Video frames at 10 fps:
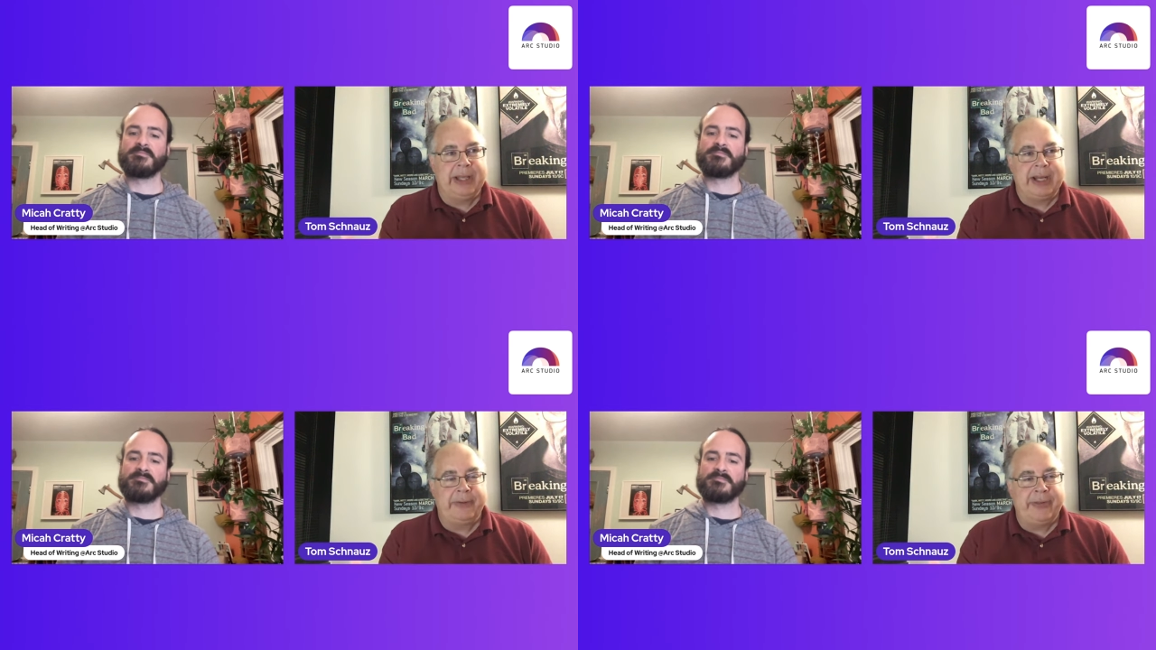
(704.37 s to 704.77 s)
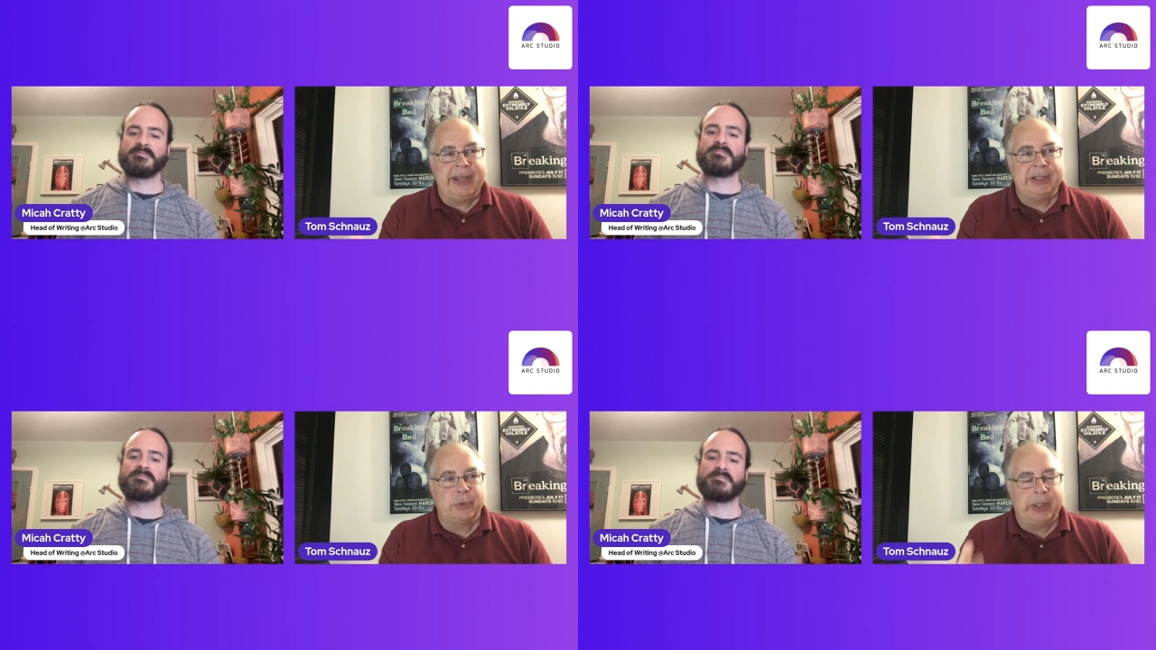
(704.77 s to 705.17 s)
Speaker 1: lot of
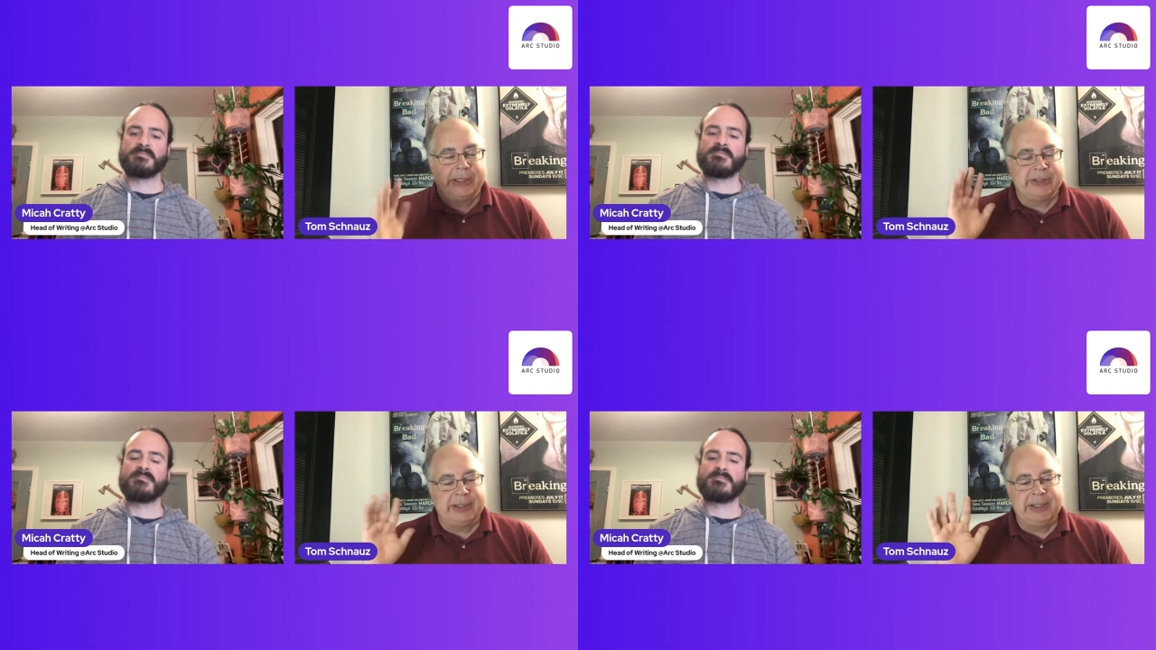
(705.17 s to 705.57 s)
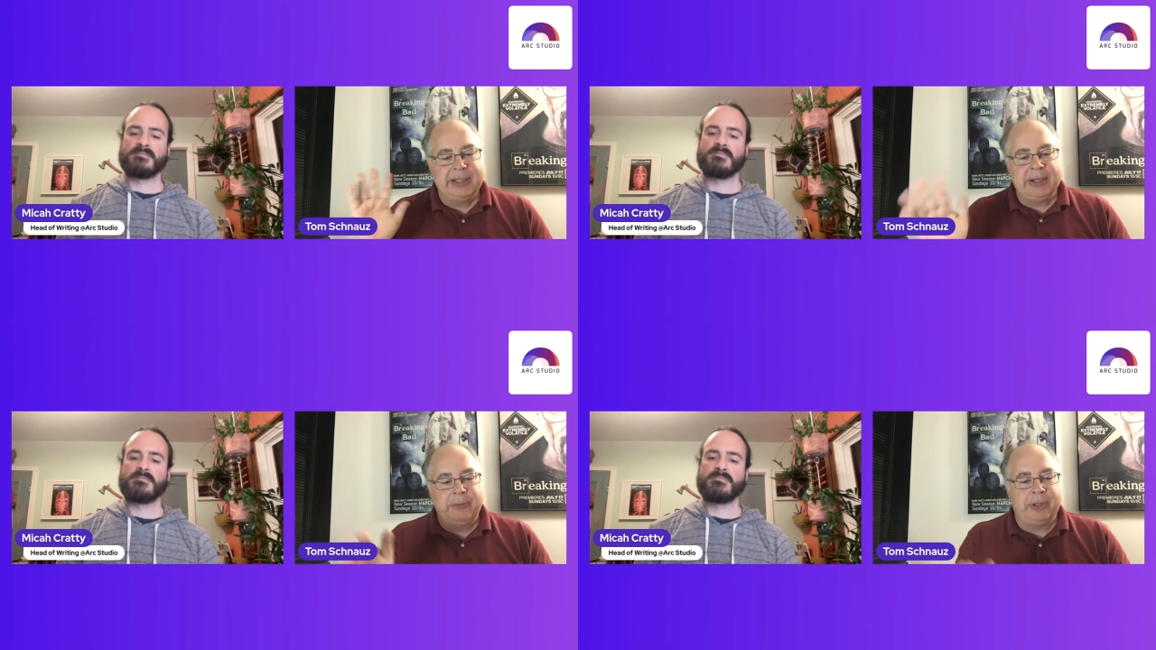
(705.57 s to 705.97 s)
things while he's
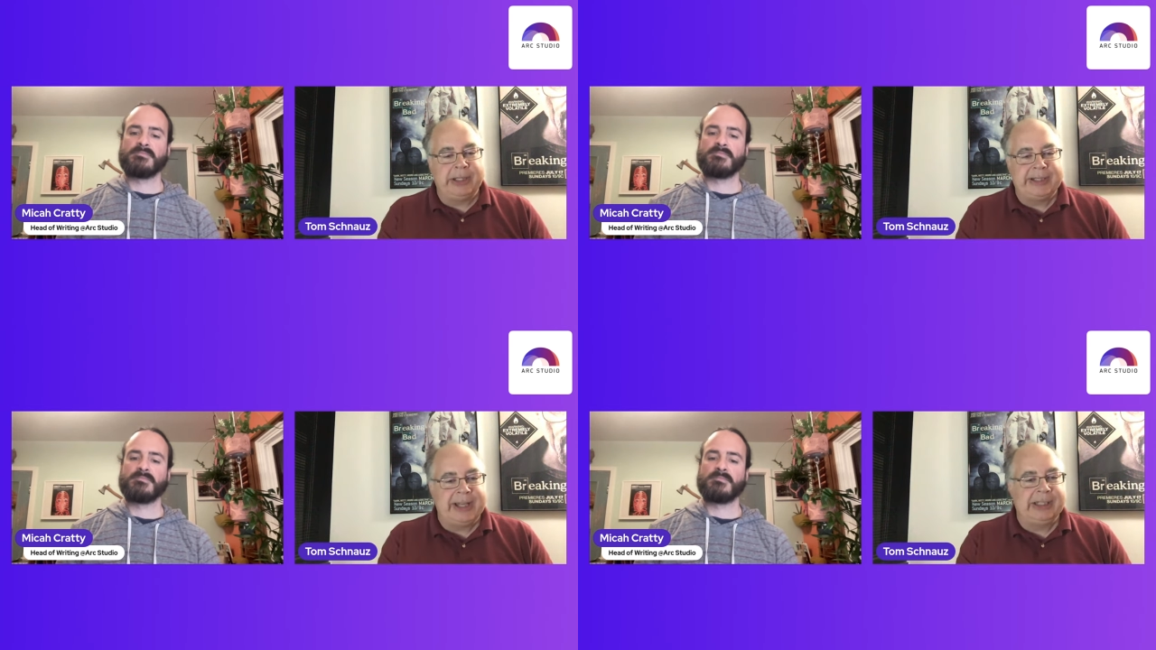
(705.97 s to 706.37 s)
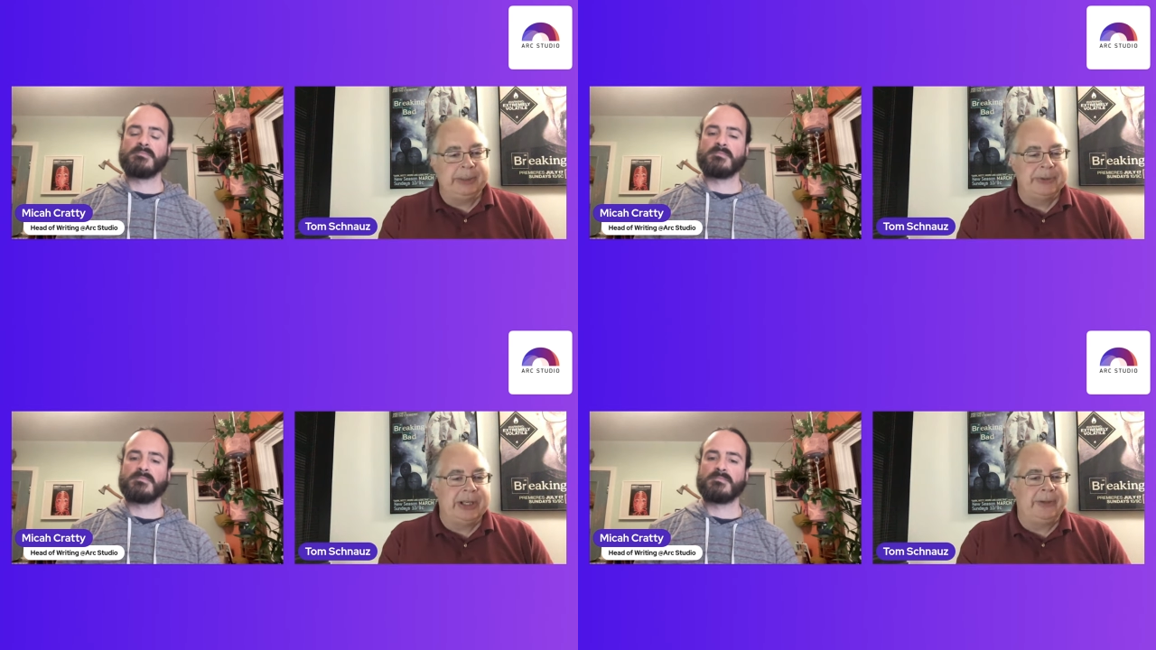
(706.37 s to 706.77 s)
really telling
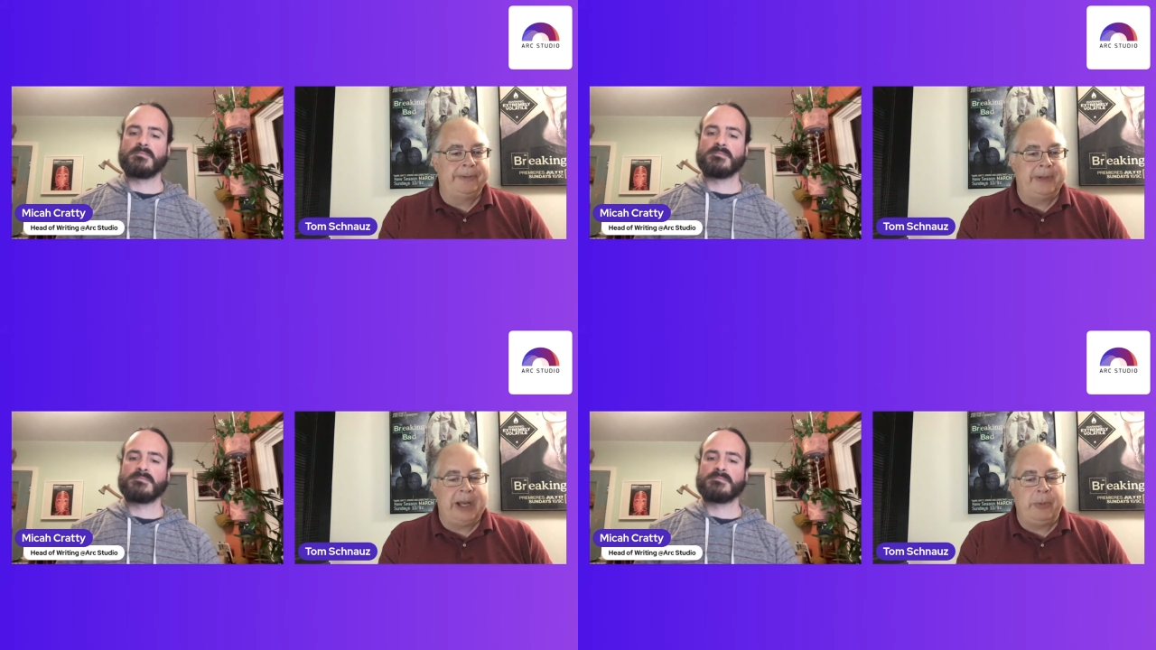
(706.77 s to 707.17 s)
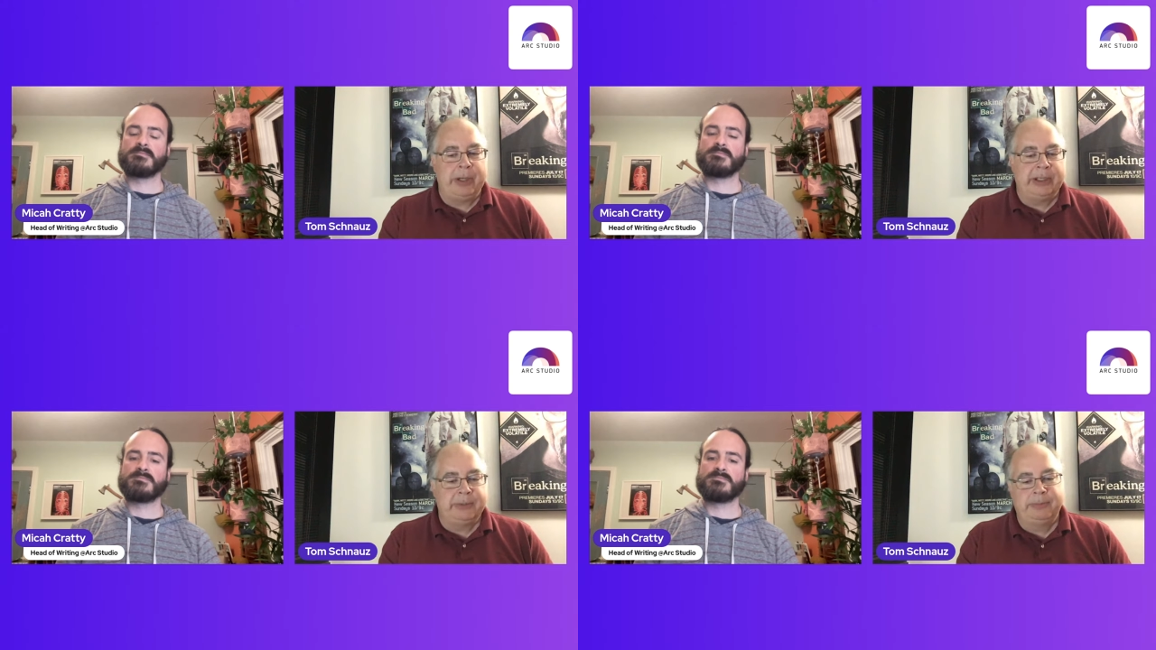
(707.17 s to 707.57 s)
himself, "I
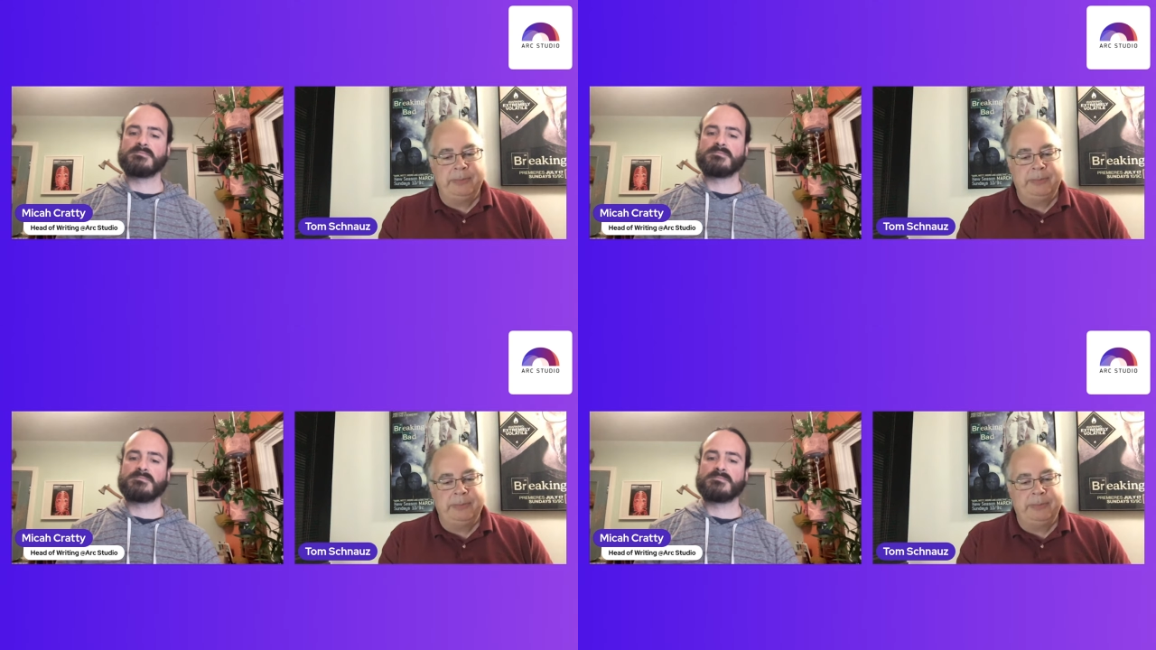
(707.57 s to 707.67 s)
want to,